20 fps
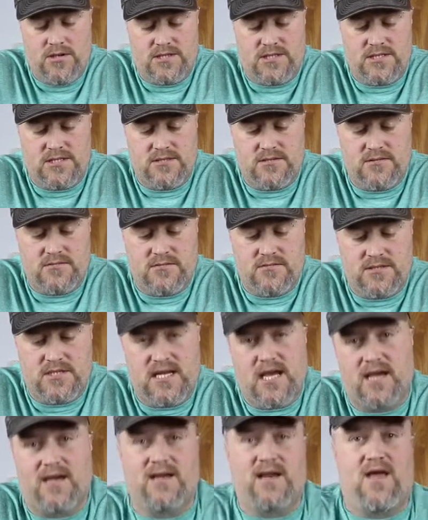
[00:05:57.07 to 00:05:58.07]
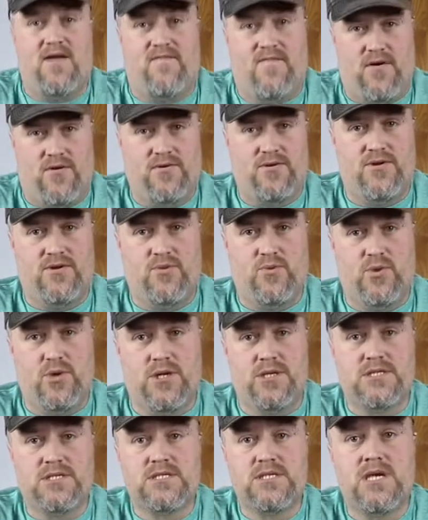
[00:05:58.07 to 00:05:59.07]
to take a knife out into the
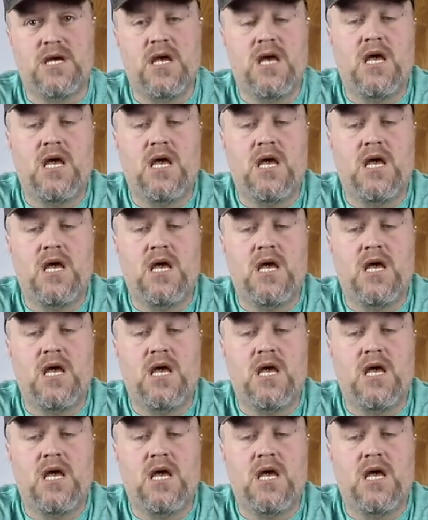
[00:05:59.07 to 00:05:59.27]
woods.